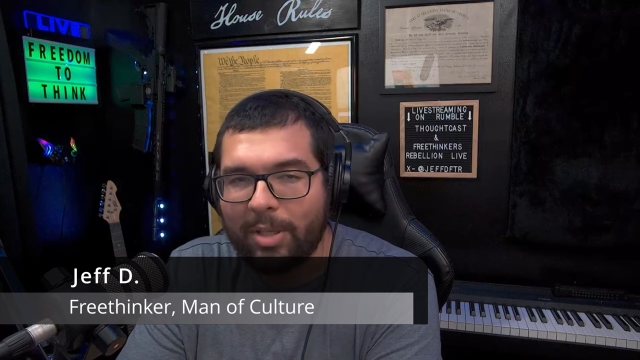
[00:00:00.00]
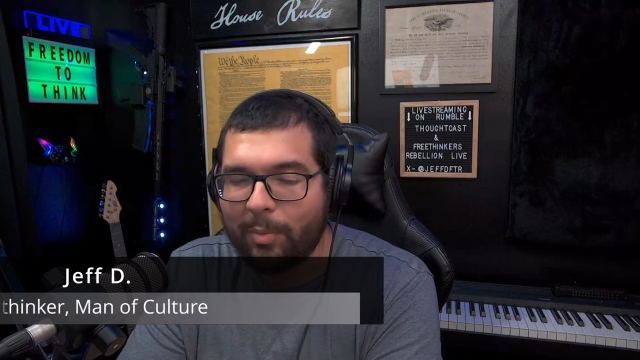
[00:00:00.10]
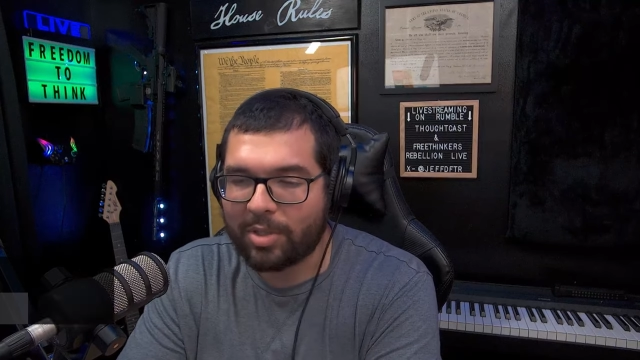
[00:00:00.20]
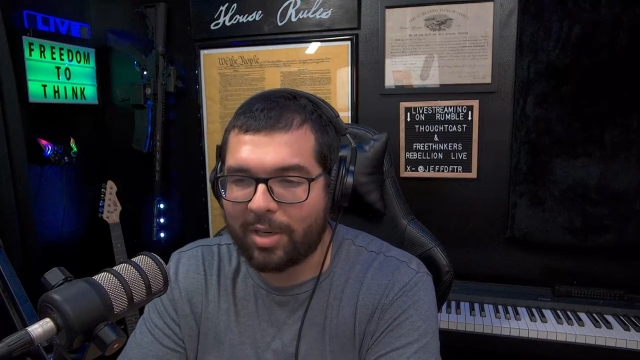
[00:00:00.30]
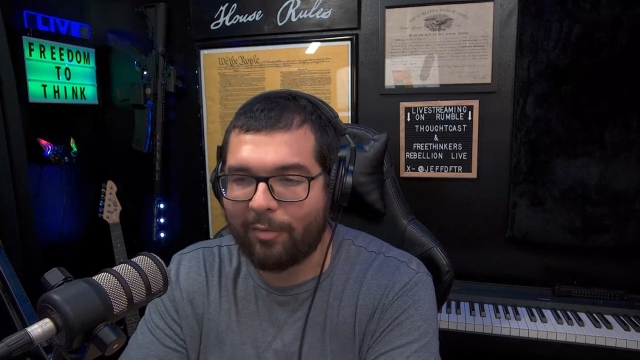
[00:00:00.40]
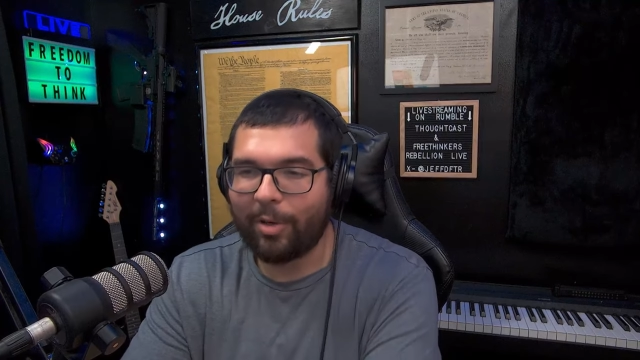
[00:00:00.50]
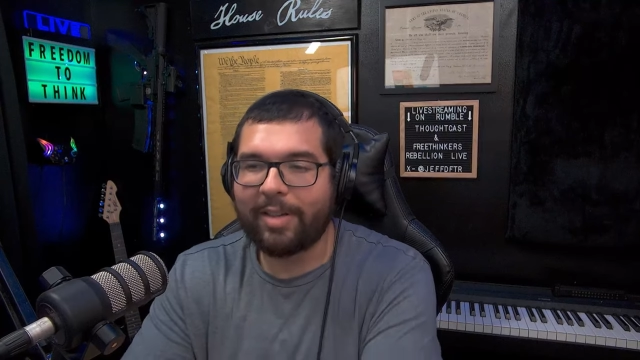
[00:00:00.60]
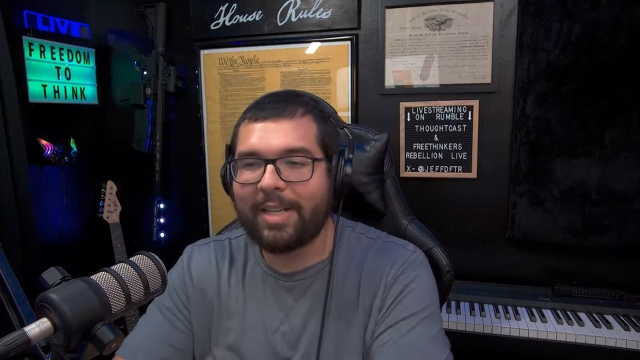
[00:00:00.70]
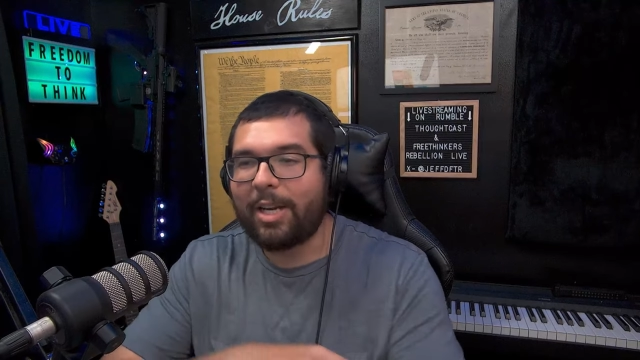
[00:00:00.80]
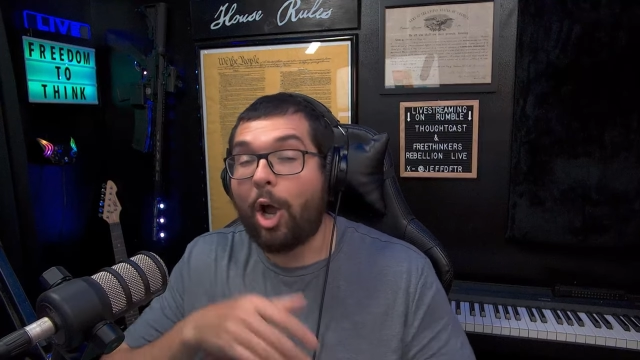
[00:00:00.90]
I was covering
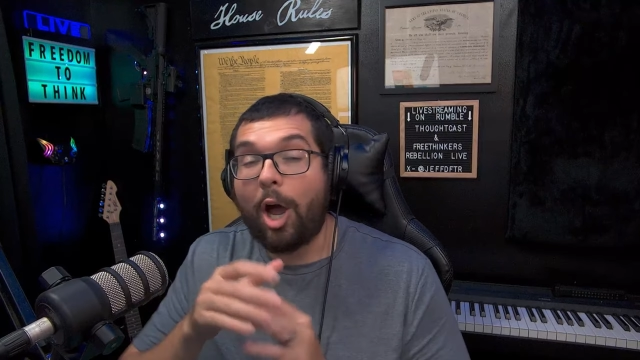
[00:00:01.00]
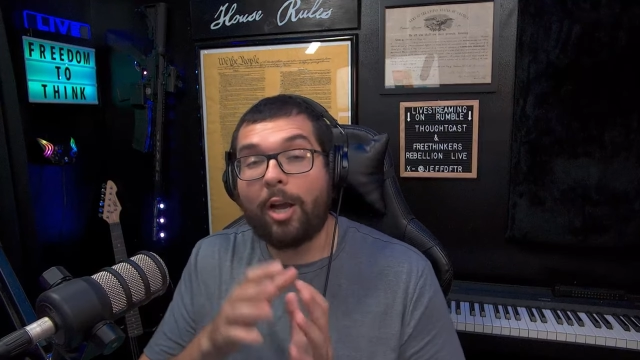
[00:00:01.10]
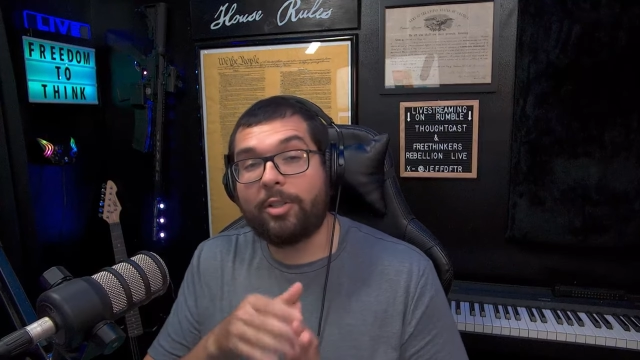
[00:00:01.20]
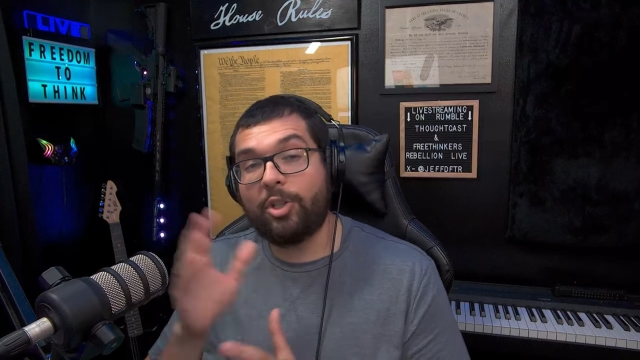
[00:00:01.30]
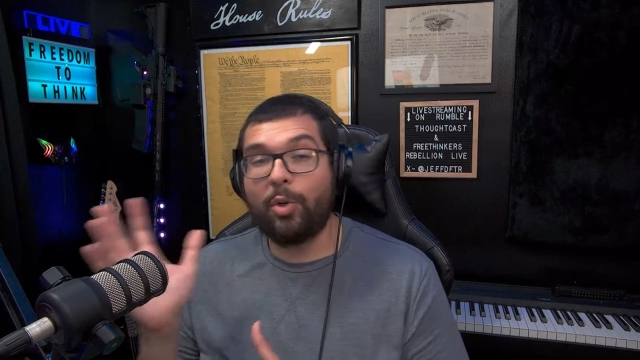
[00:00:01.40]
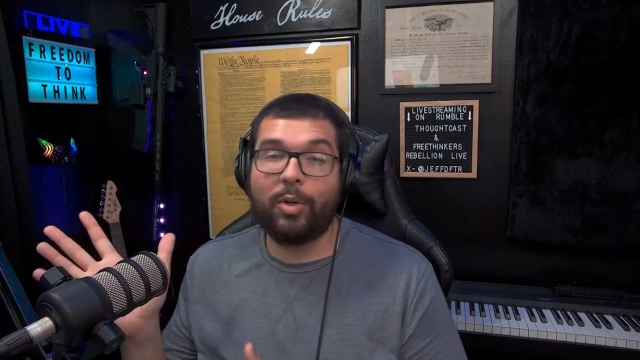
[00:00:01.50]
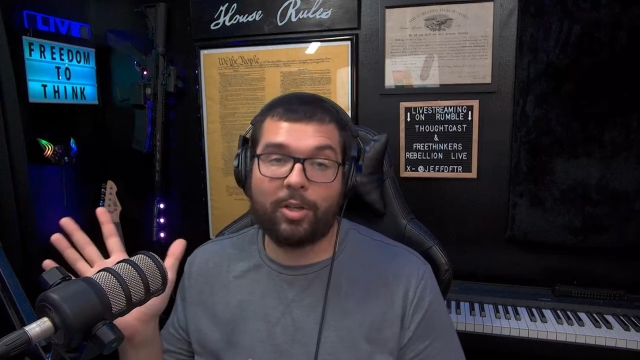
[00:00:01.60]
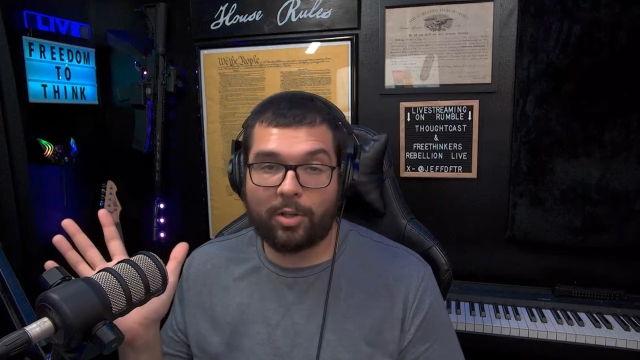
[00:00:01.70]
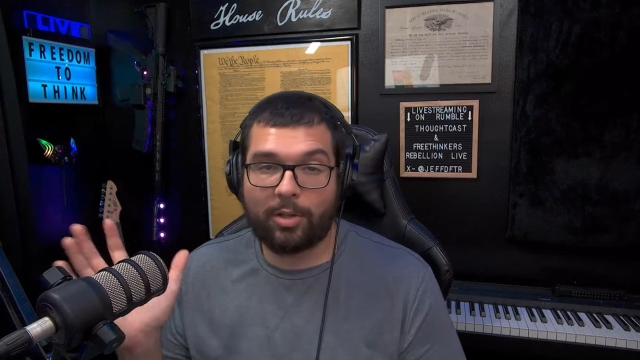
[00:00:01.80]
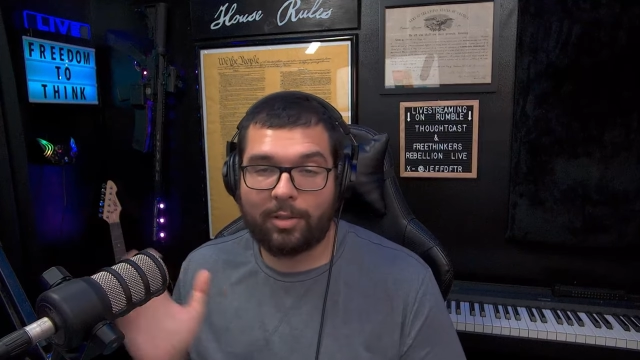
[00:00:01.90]
the Hawk Tuah
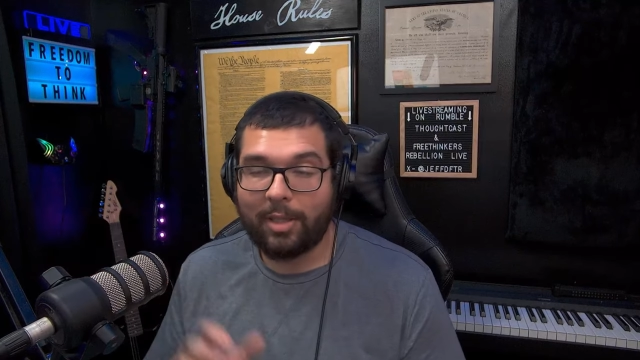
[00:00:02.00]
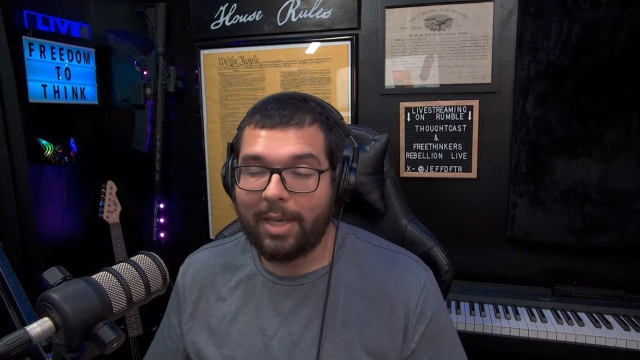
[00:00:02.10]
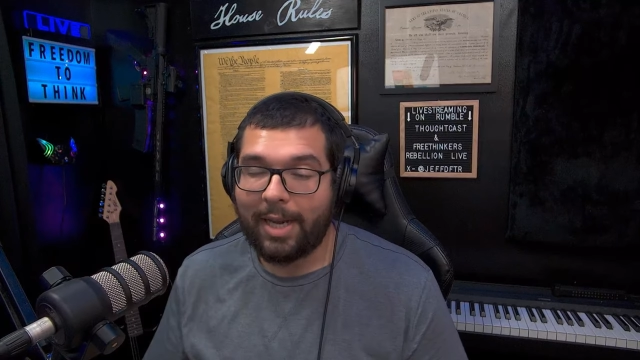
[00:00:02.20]
girl